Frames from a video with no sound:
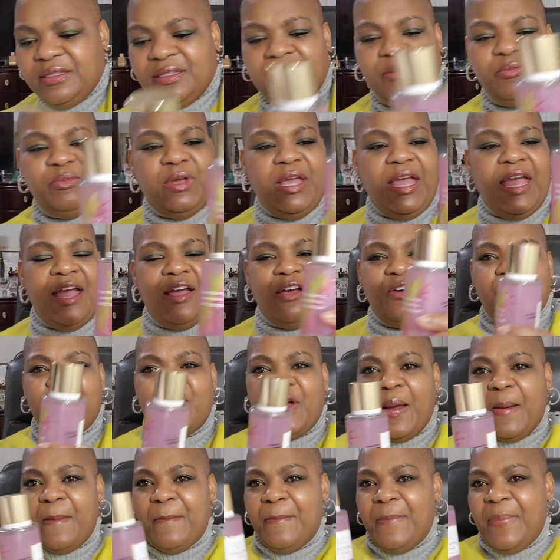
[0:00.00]
Then we have
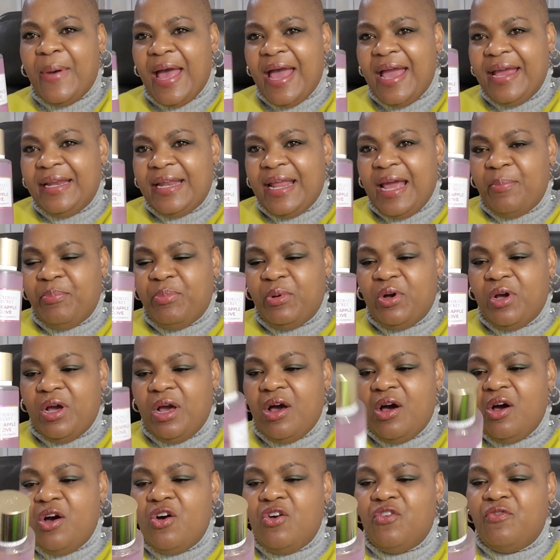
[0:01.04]
Pineapple
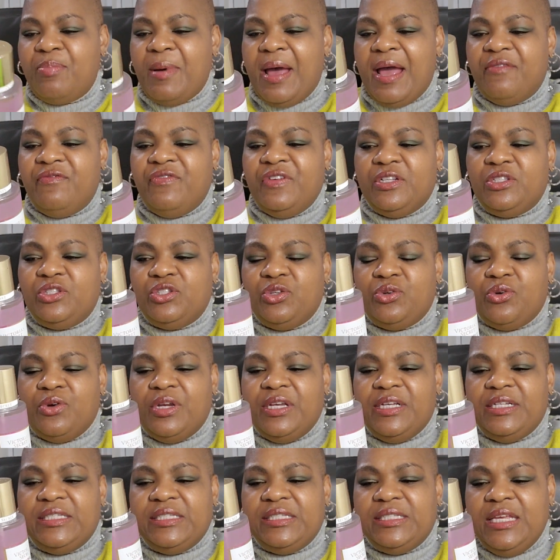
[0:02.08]
Cove by
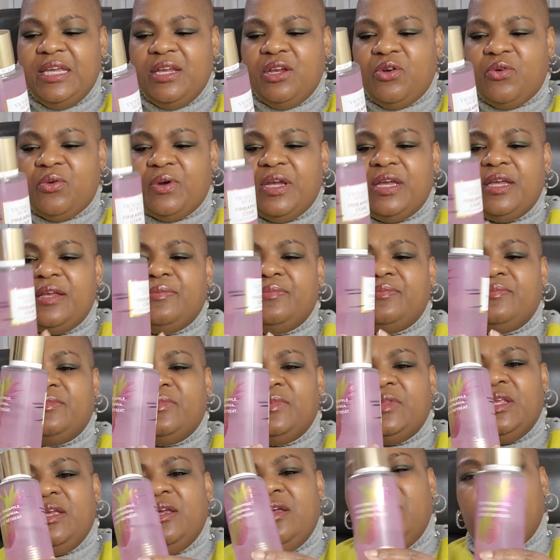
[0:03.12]
Victoria's Secret.
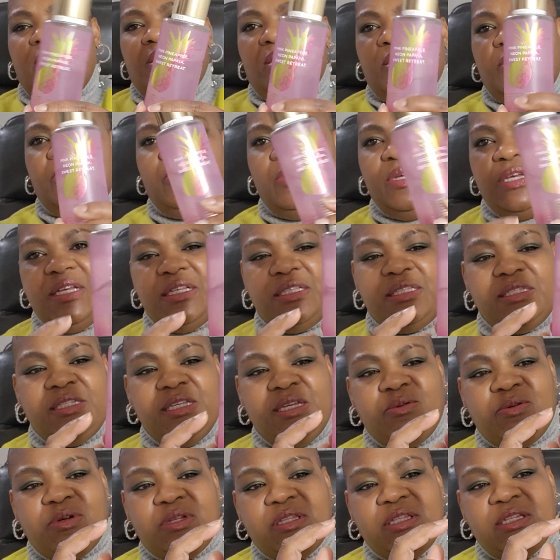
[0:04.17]
And we can
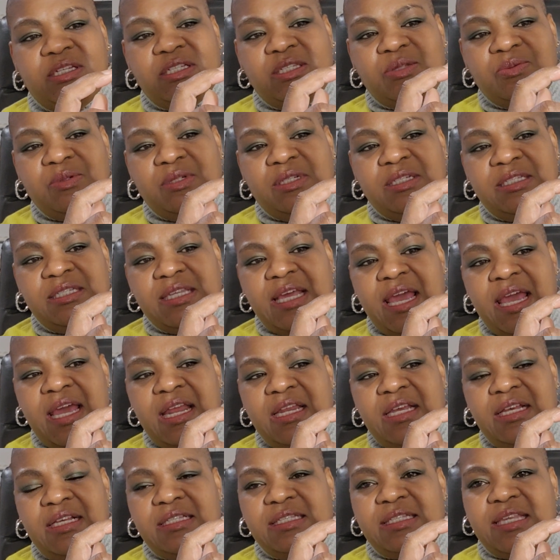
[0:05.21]
see where this one is
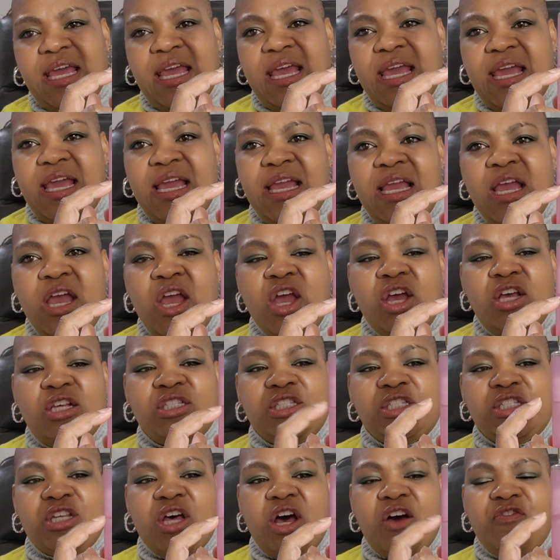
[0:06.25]
at. It's a
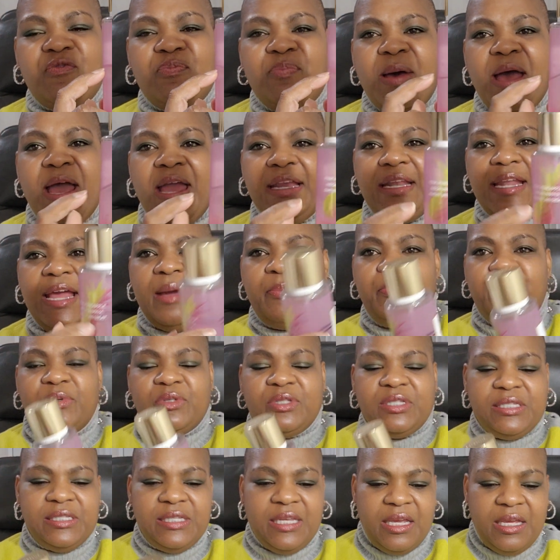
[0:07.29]
soft pineapple
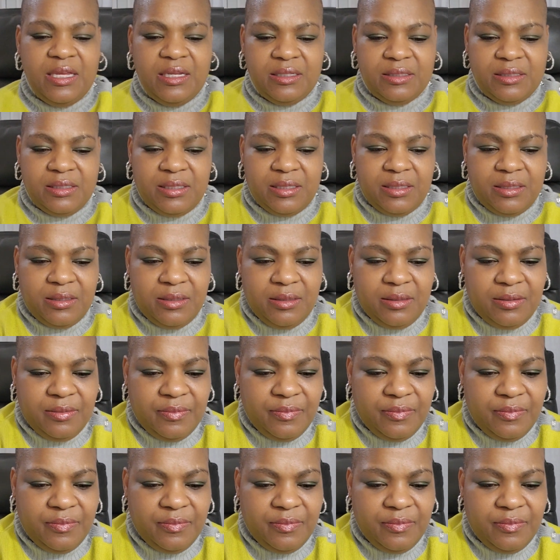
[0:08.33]
scent.